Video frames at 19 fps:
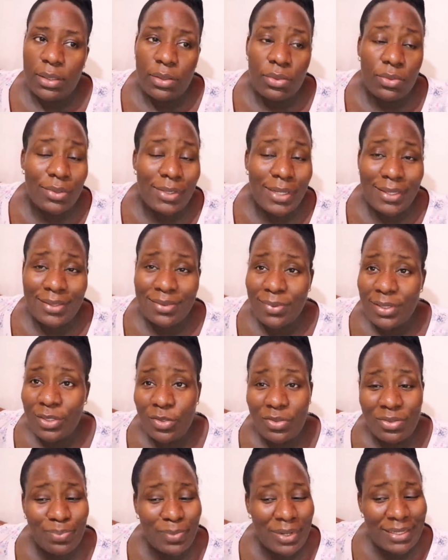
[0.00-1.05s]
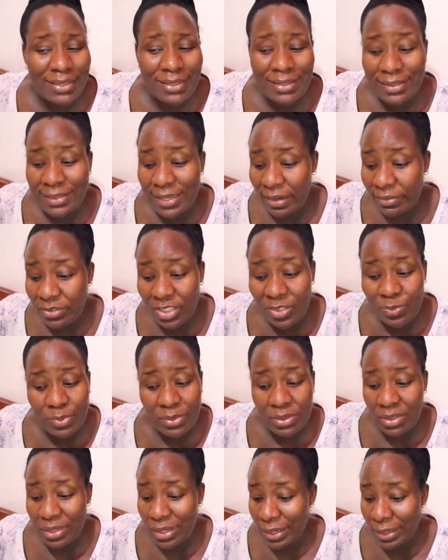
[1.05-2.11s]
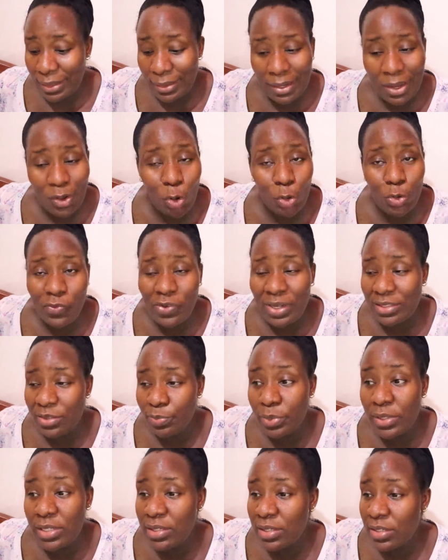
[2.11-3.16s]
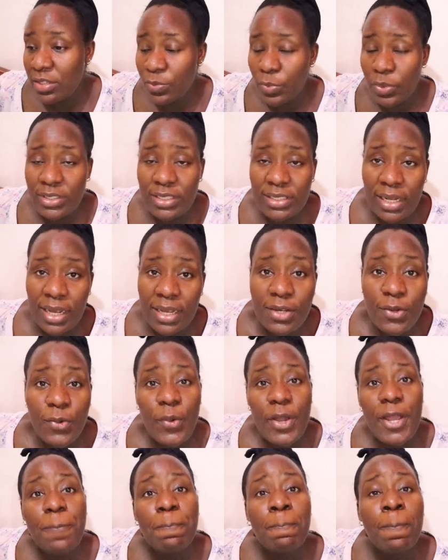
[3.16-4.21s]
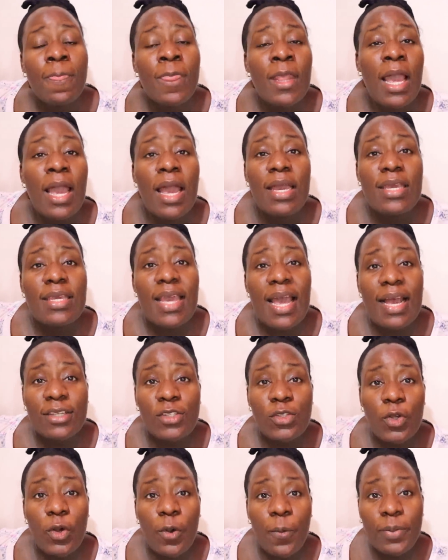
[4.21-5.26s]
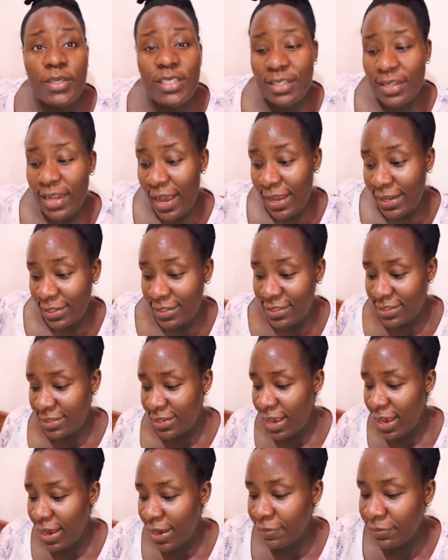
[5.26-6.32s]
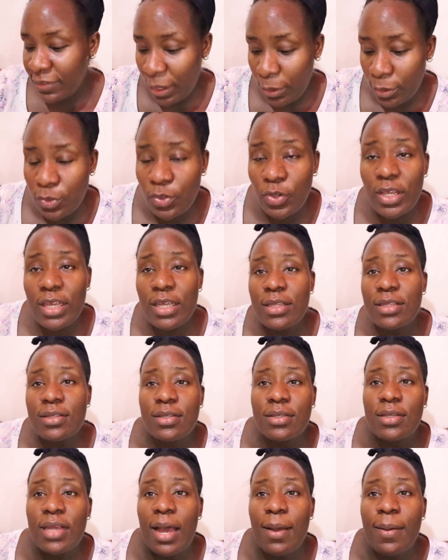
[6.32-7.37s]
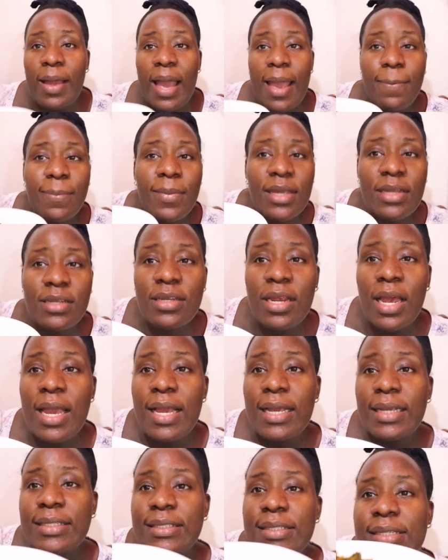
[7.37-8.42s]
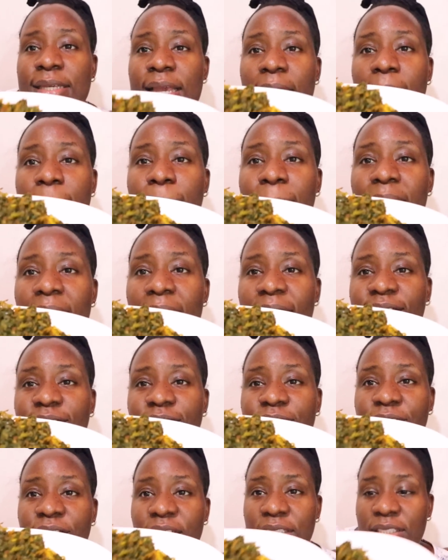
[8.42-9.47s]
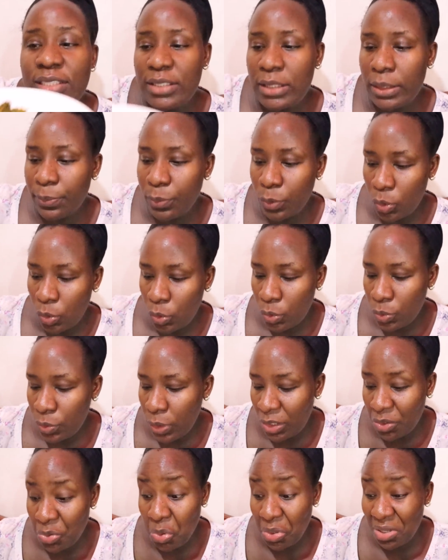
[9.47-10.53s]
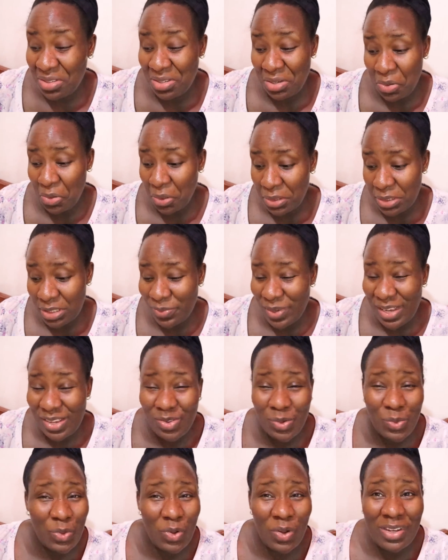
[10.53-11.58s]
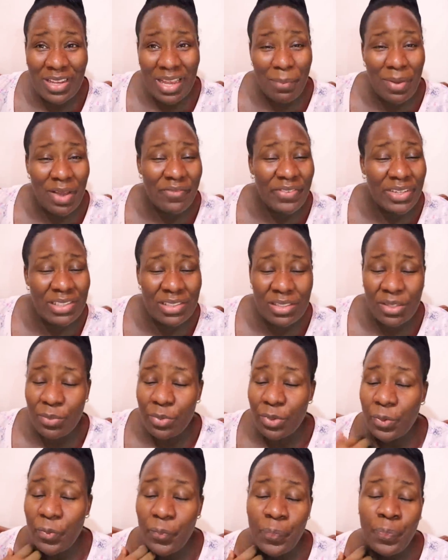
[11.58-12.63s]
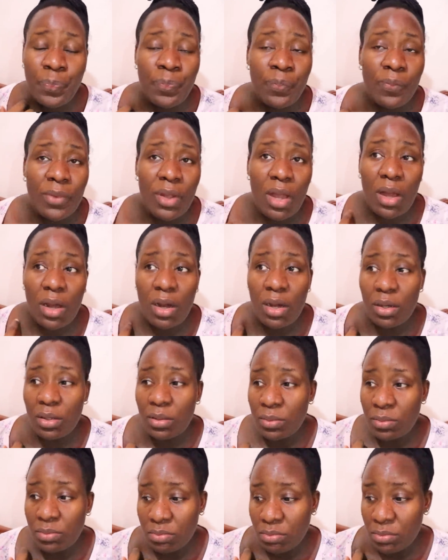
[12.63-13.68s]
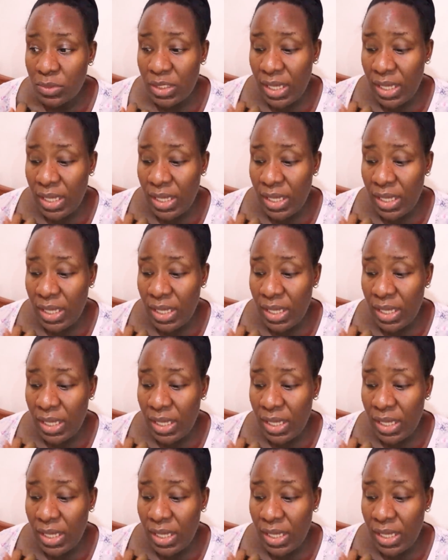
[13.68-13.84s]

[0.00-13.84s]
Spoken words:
You guys, my kids have just been like all over the place since morning. Anyway, yeah, so dinner is served. I want to eat. I made yam and vegetable. I don't know what else we call it, but that's what we call it, yam and vegetable. I